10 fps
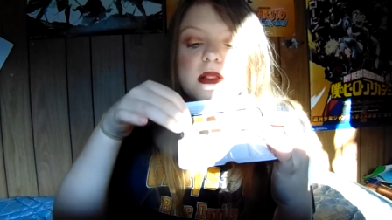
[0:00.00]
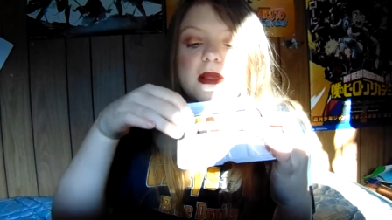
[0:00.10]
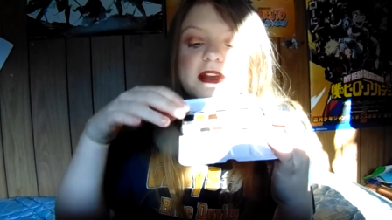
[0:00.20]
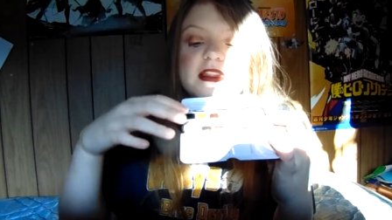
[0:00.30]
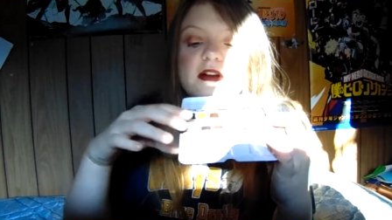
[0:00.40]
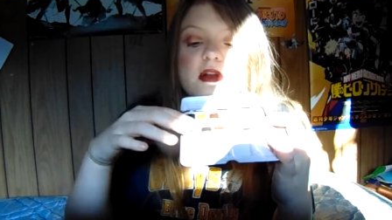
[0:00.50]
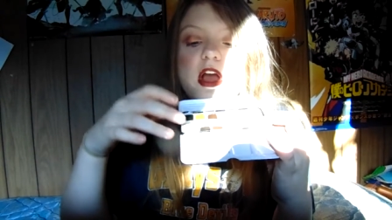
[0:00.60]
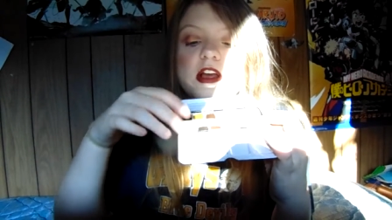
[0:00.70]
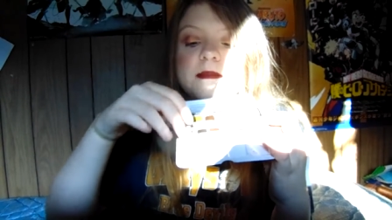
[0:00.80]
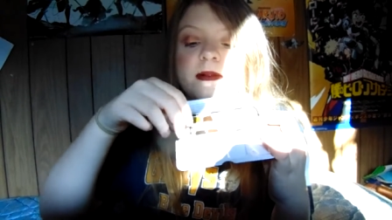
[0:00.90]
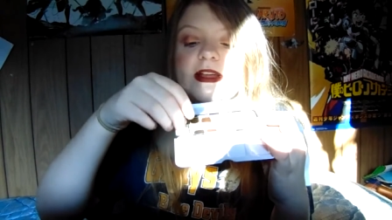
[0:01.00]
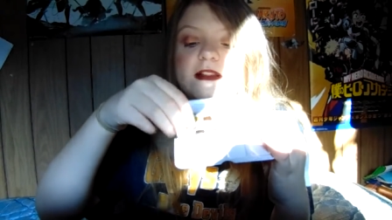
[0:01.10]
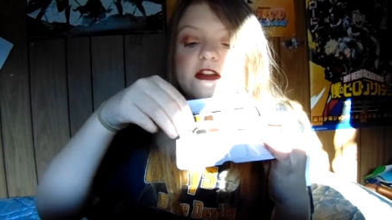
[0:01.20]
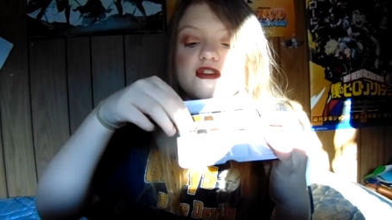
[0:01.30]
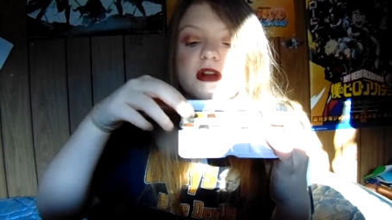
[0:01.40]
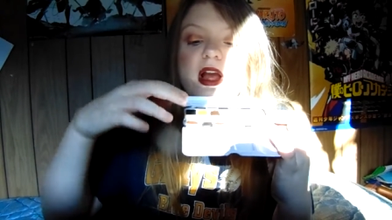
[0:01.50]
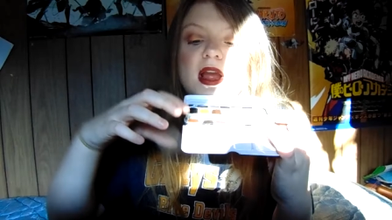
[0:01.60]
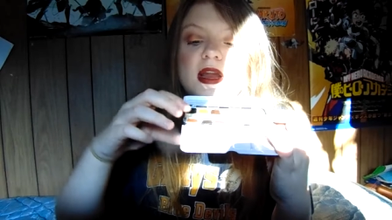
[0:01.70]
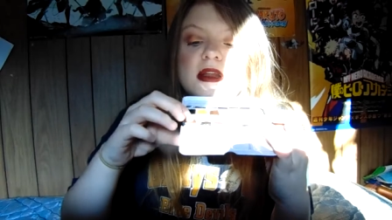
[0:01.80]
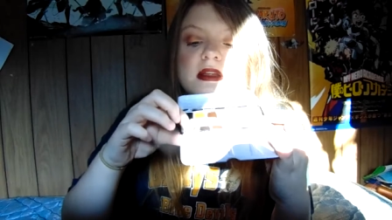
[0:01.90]
Like they're not completely
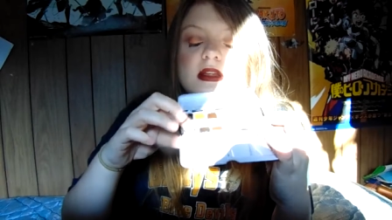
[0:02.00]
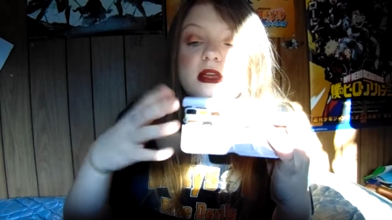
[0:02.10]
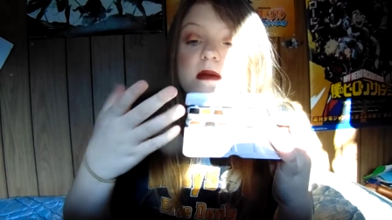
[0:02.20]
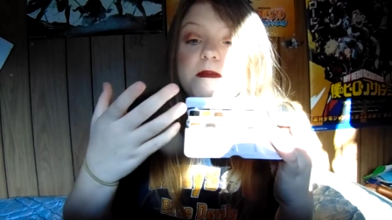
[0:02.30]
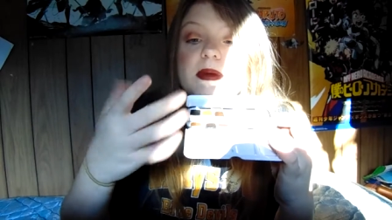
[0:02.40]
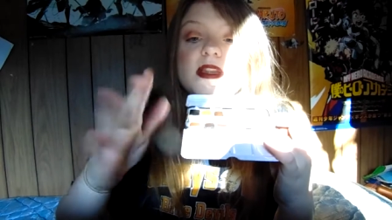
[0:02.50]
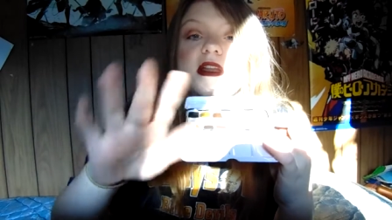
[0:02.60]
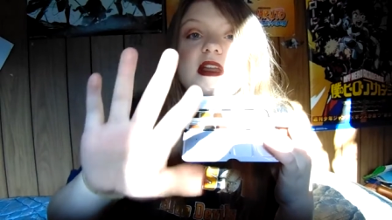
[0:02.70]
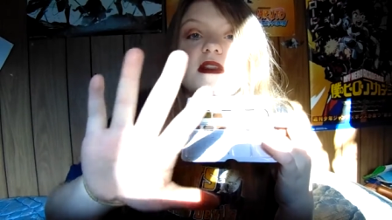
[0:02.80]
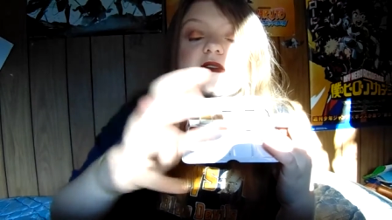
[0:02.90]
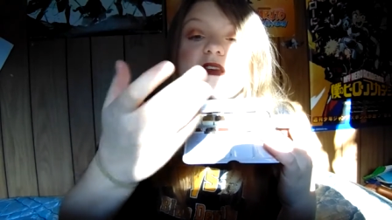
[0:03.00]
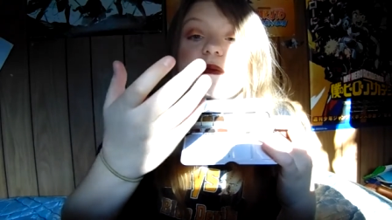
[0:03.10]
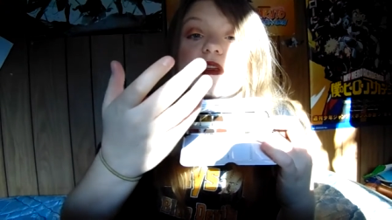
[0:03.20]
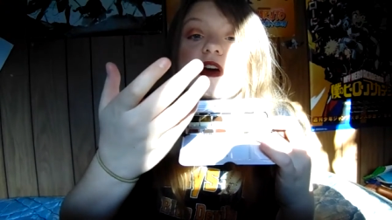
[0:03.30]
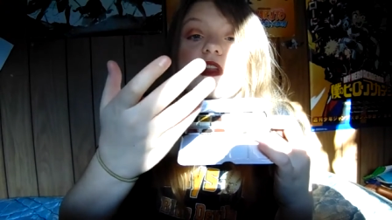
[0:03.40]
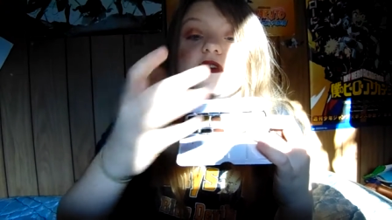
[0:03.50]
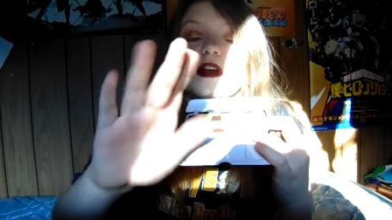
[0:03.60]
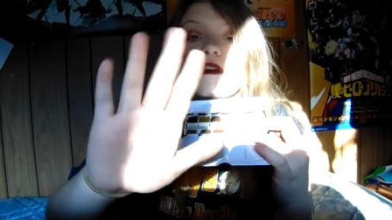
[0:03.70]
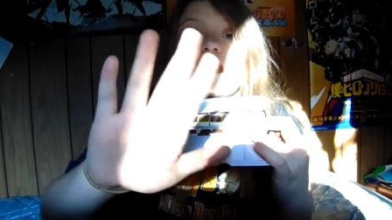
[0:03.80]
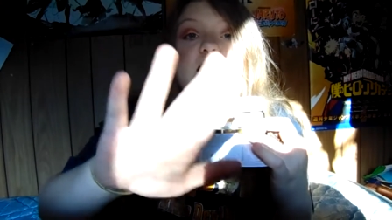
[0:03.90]
dried. But some of the color
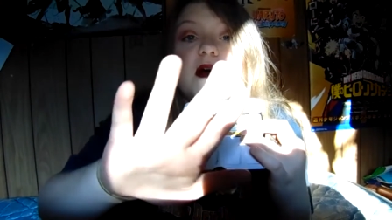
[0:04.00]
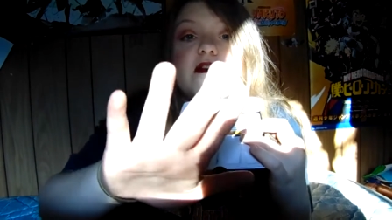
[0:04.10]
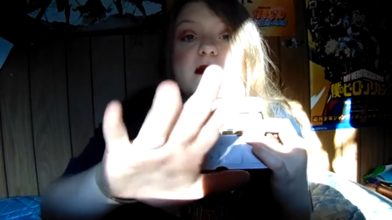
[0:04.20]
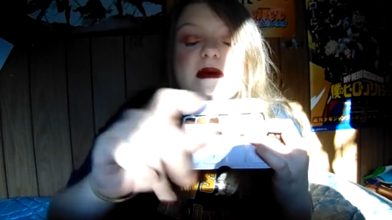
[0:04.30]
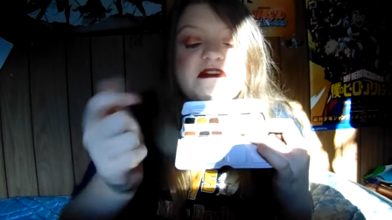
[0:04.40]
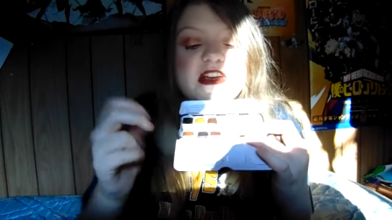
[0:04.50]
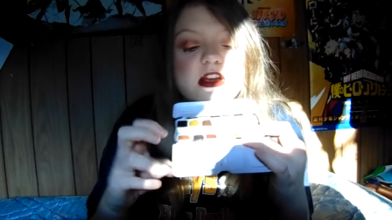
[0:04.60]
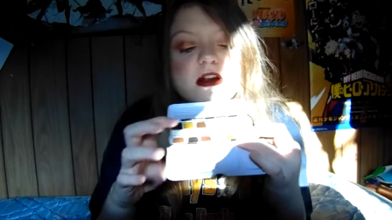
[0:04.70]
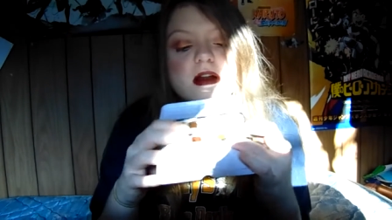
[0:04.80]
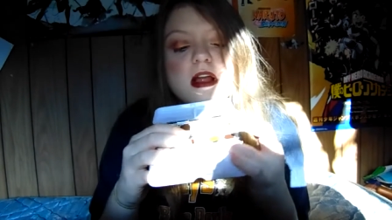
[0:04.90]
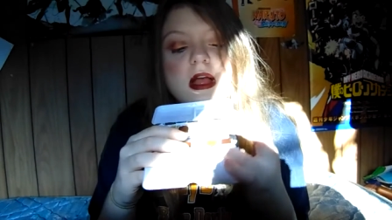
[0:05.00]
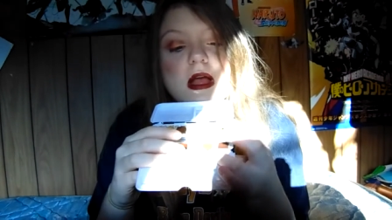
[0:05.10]
does come off on my finger.